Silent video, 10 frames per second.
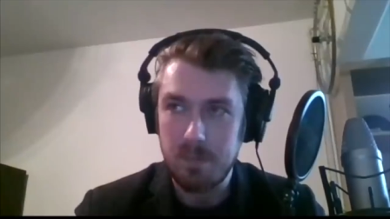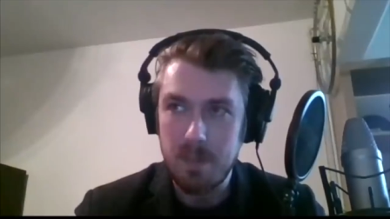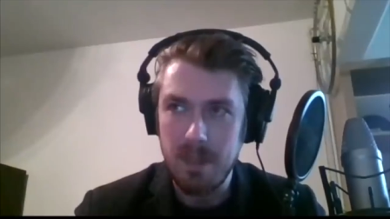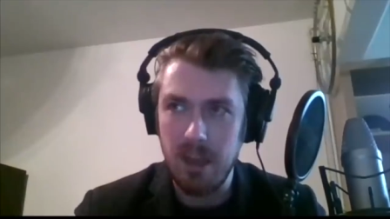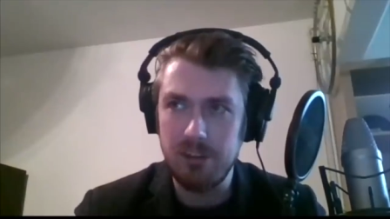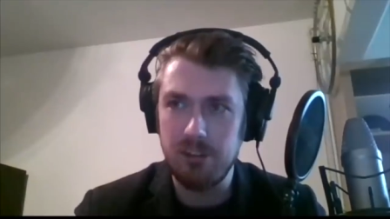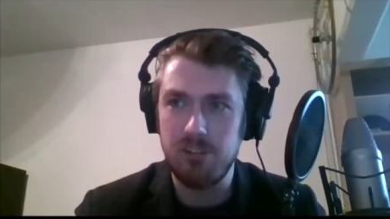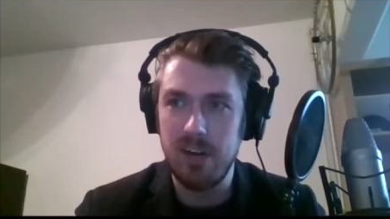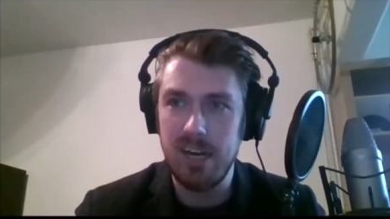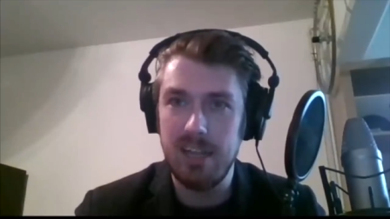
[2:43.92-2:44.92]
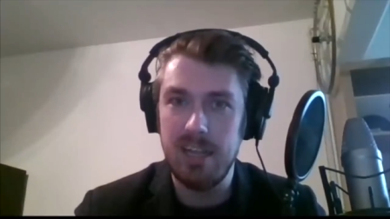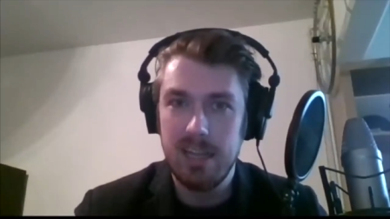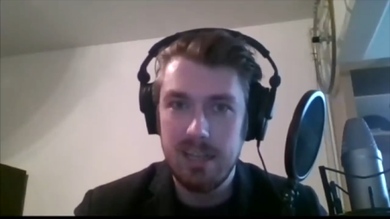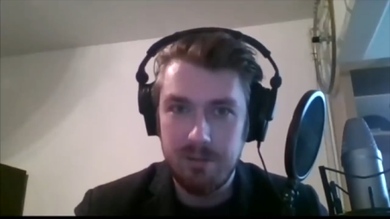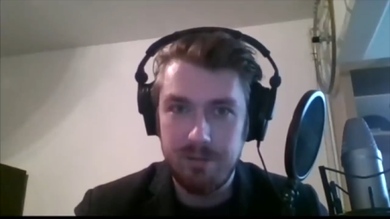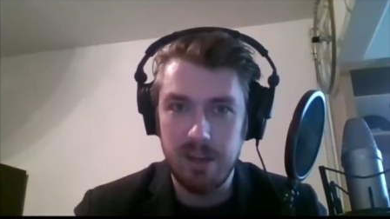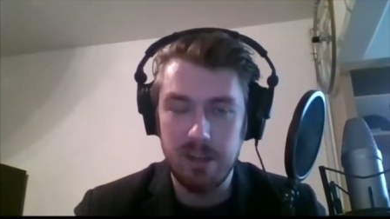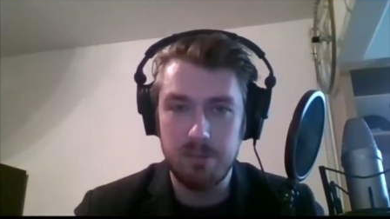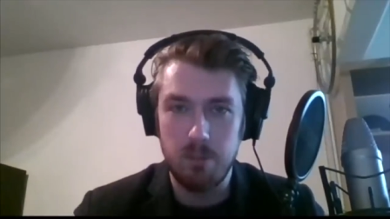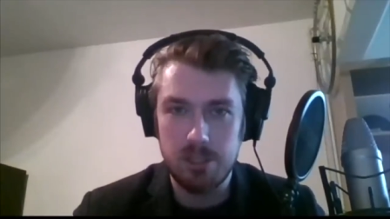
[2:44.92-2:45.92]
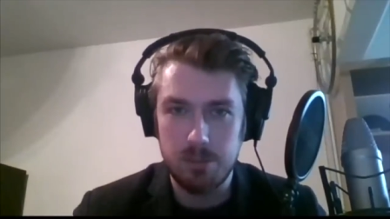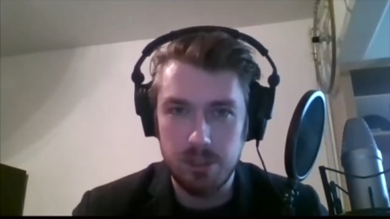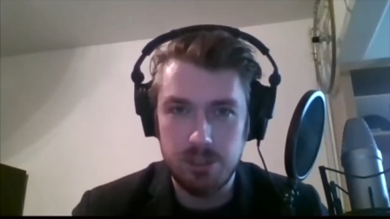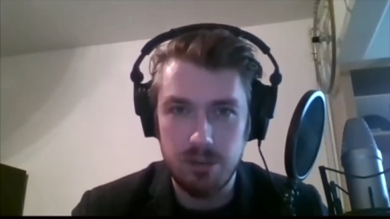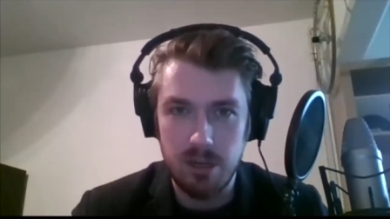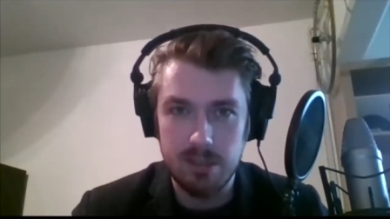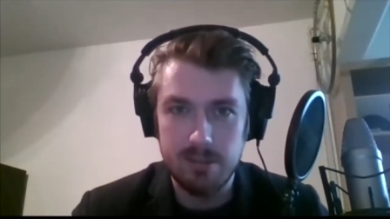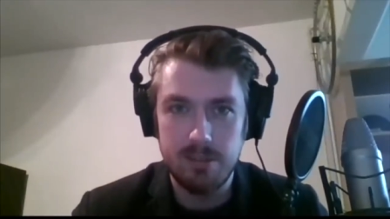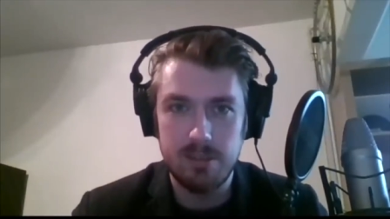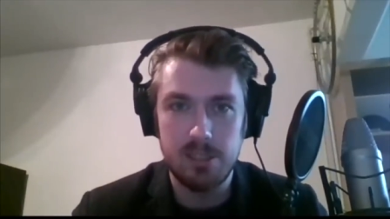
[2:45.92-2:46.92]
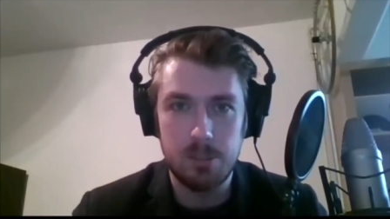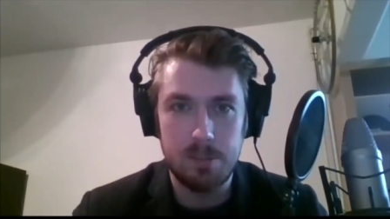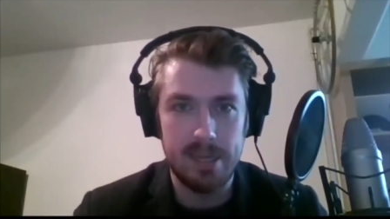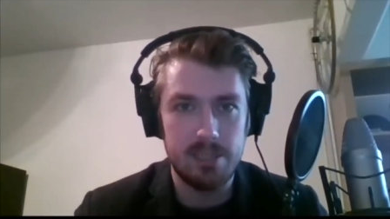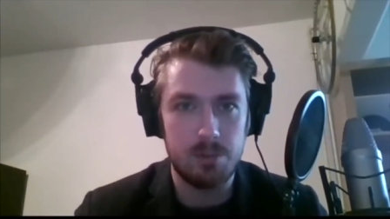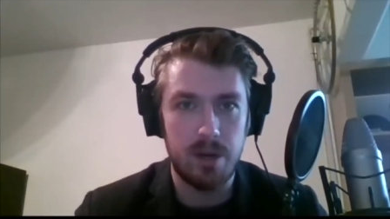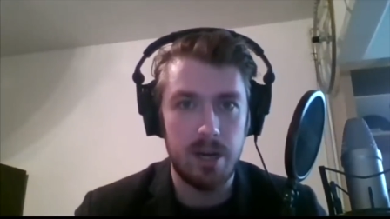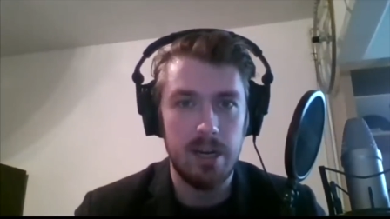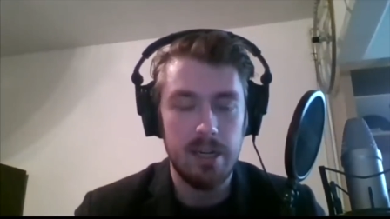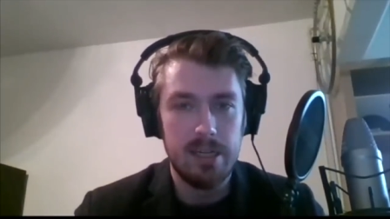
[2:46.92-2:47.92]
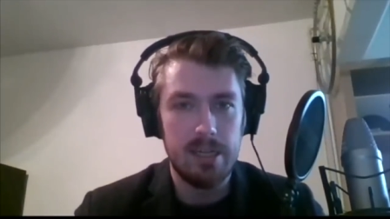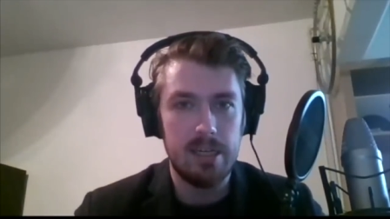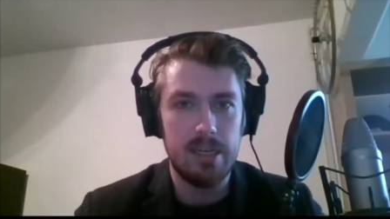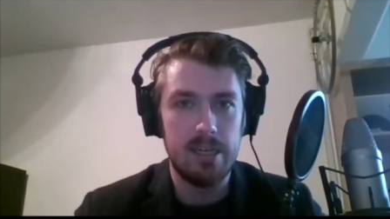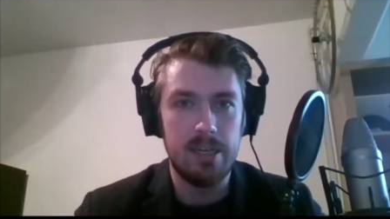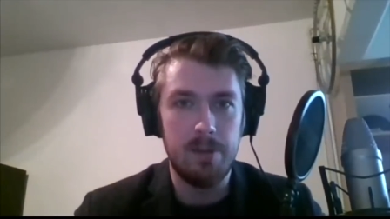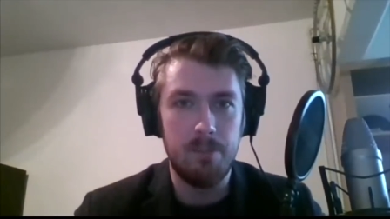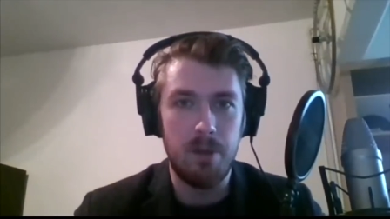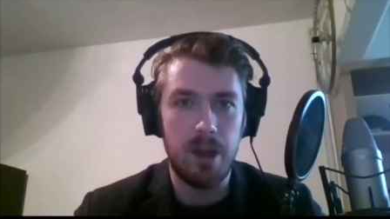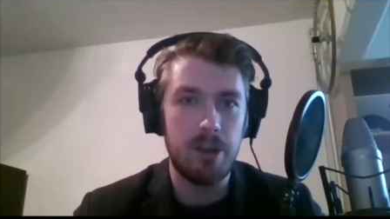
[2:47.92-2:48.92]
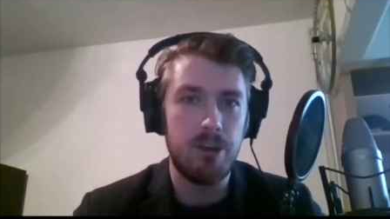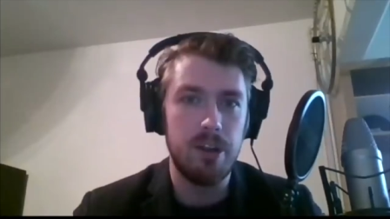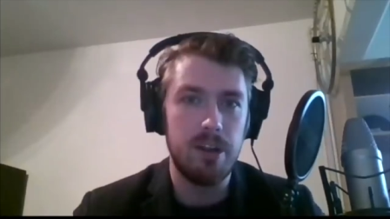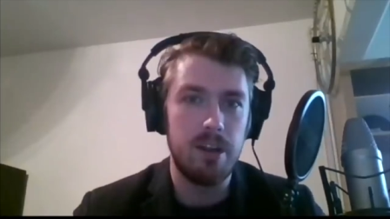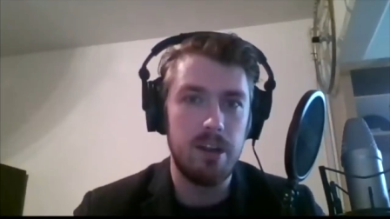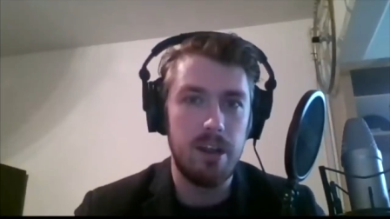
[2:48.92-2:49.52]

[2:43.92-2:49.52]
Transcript: I just really felt much more drawn to the space where um, I couldn't.